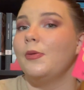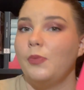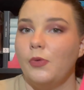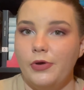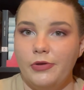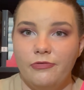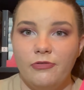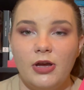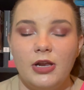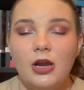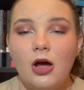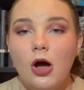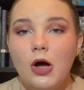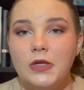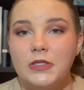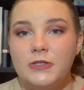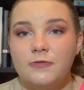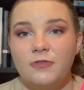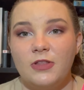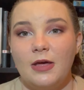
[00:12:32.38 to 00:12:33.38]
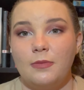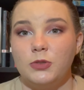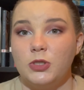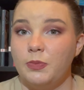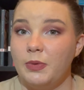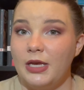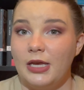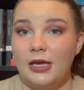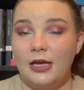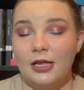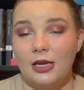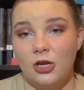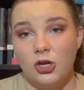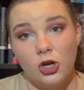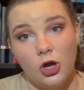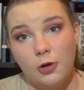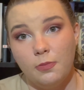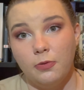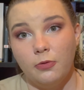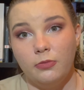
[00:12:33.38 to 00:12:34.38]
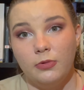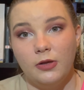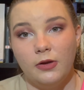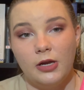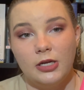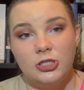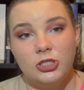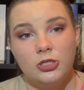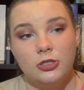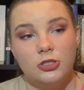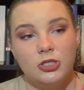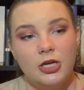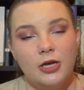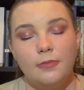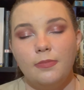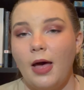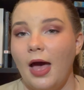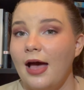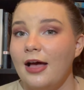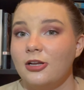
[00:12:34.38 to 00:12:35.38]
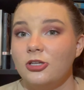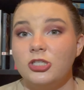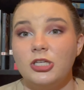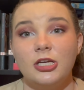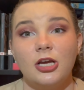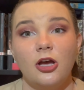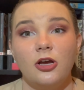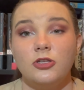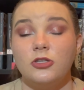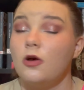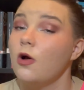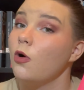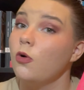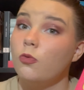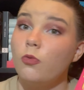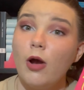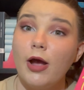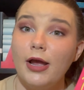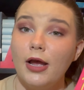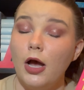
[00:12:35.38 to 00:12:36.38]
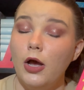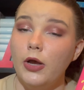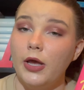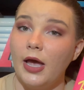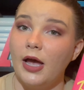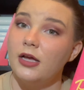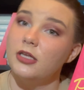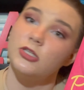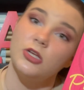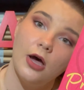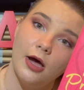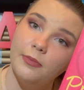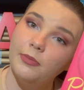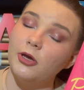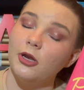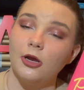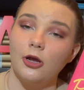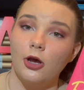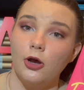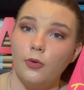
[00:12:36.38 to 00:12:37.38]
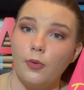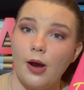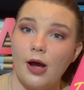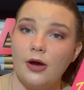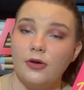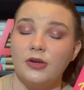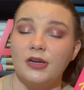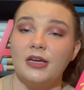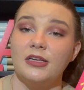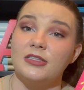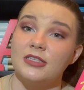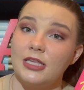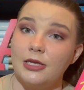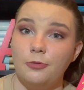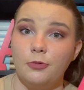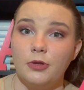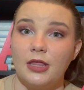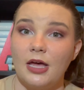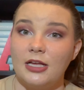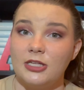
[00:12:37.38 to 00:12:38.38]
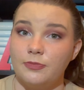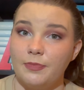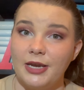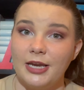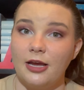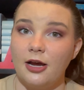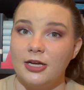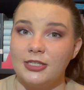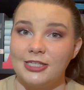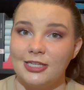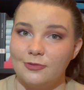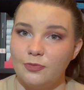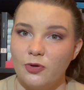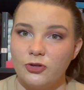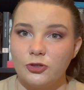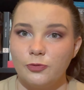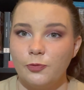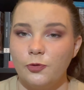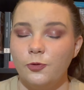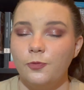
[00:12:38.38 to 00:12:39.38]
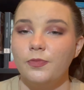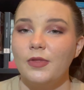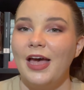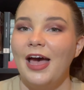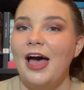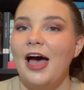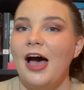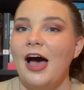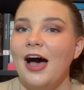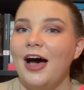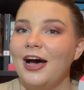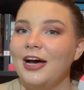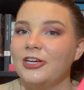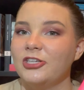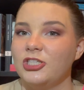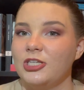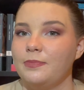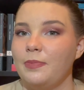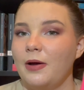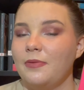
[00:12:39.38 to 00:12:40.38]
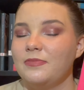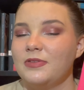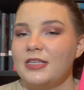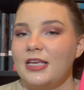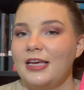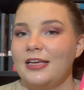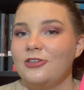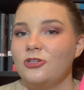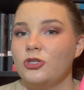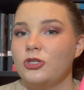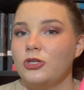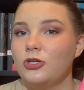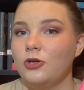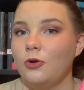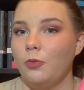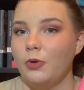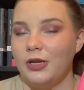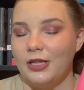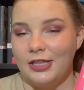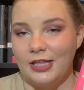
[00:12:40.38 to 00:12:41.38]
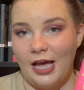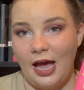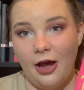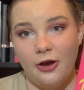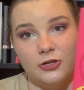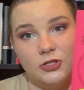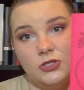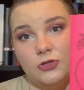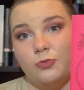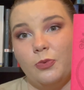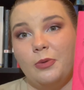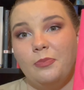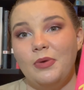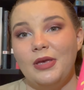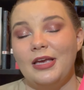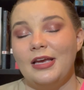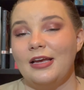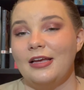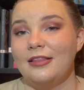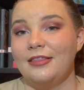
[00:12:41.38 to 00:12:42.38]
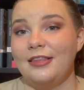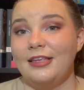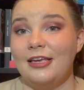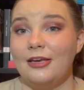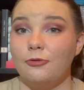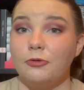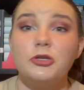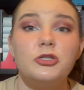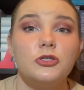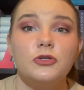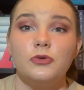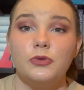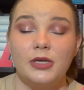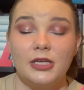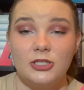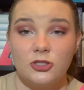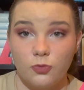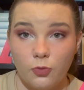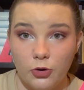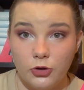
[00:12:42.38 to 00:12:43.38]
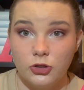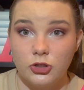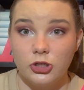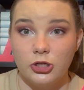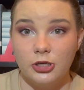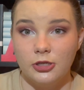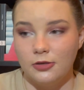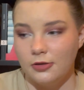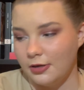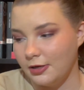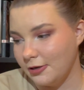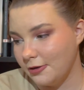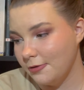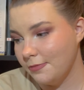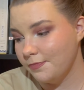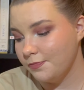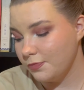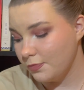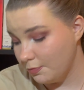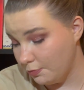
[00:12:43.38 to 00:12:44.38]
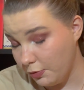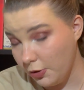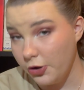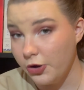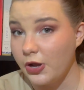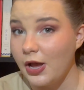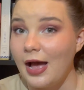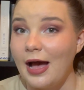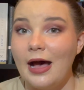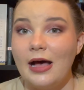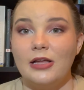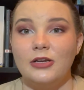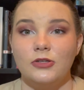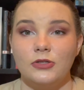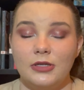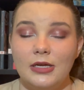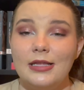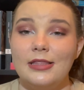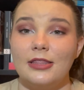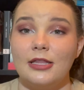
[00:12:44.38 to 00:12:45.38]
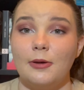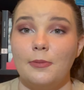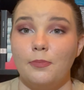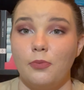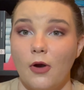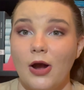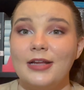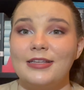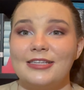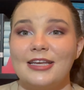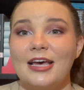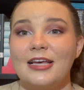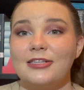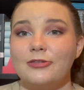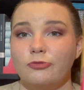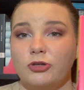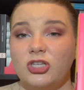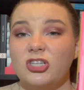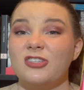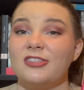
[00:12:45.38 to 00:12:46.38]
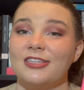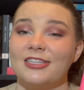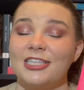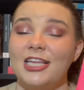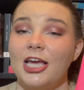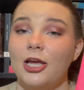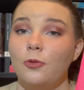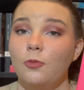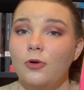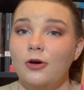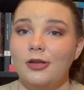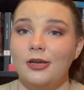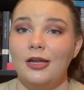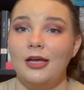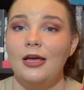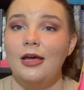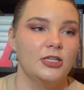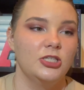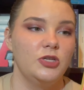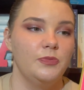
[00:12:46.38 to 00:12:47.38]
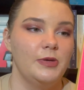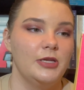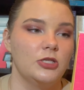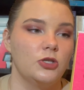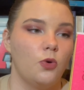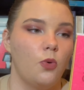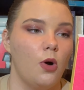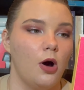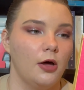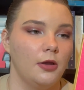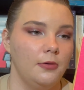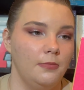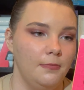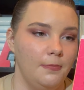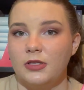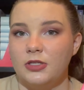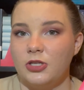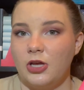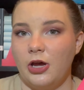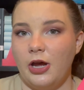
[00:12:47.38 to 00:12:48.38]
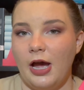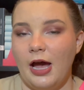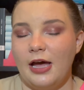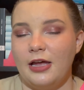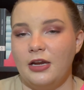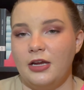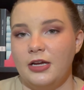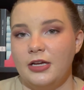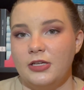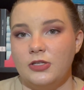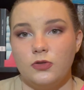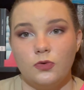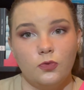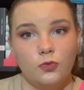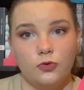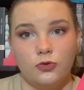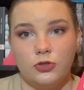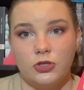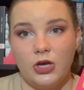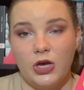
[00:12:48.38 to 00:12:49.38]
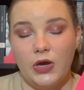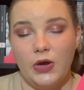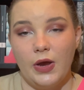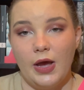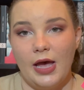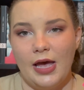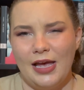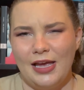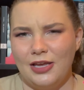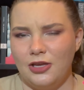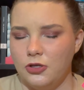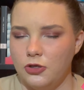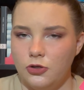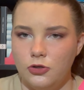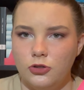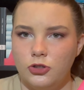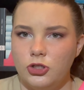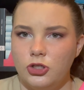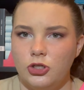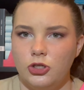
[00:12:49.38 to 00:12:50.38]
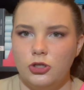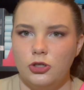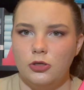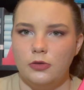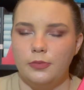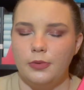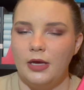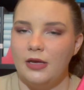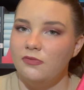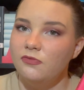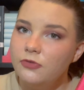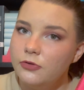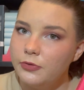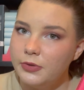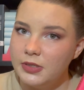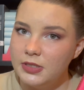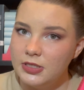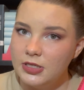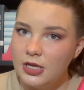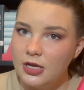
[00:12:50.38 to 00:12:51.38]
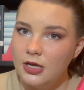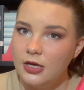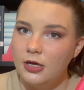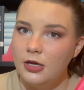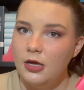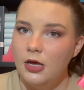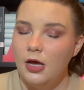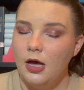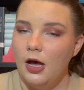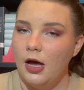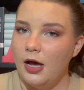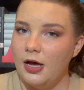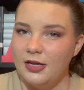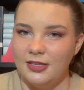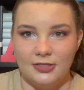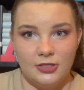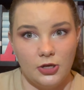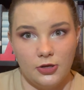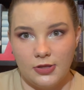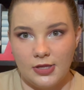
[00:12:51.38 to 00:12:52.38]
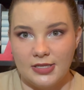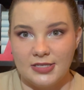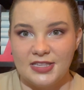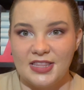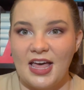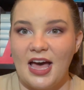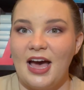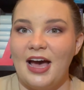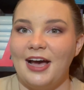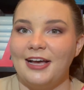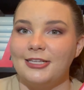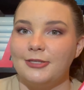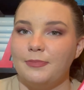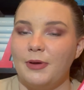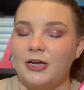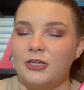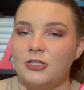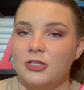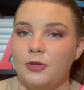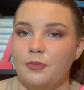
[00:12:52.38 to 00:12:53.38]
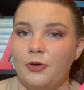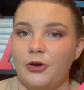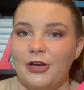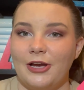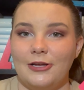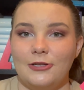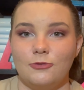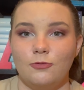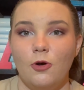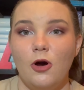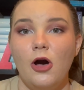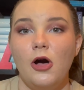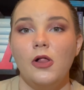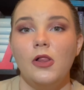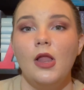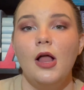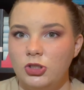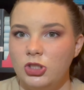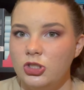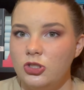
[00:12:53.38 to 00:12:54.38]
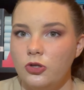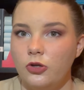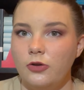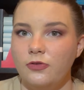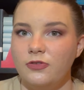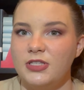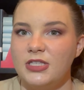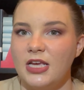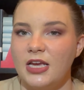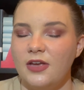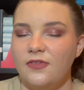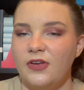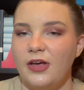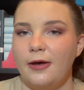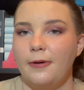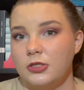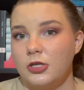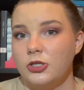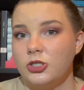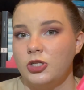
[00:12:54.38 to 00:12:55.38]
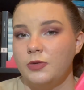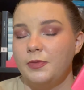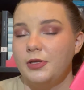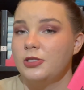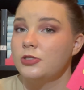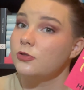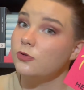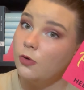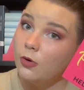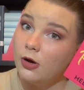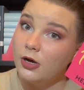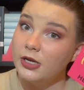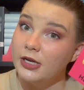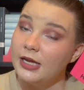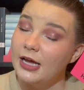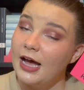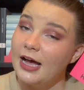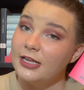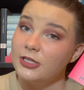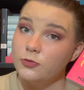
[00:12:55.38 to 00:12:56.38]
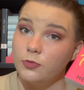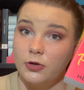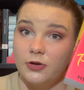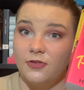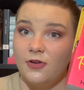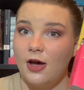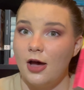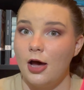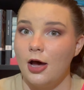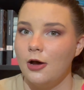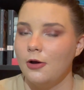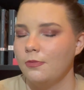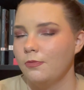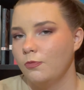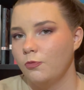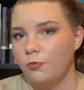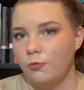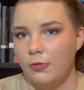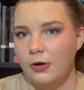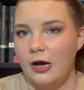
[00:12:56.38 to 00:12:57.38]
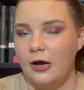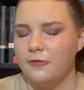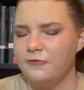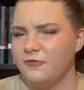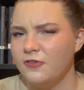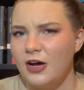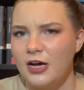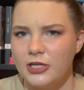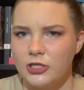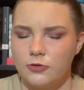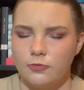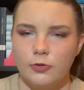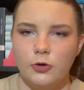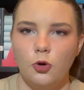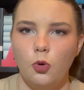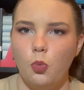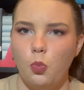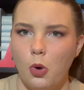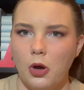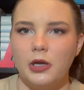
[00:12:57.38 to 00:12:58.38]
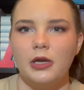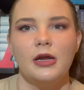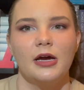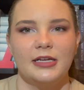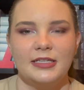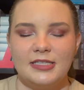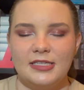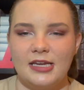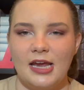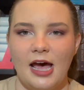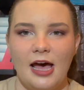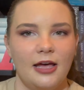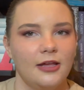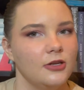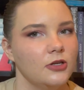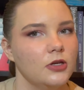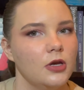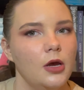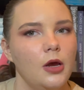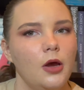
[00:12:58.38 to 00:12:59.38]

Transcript: boyfriend asks for them to be in an open relationship, and she goes, right, okay, so I'm gonna go around and sleep with as many guys as possible. Uh, she bumps into one of the characters we meet in the original Kiss Quotient, like, book and in The Bride Test, which is the second one. She meets Kwan. So Anna is also a YouTube influencer, so there's that aspect to the book as well. She's sort of sick of it, so she meets Kwan as one of her her first real one night stand,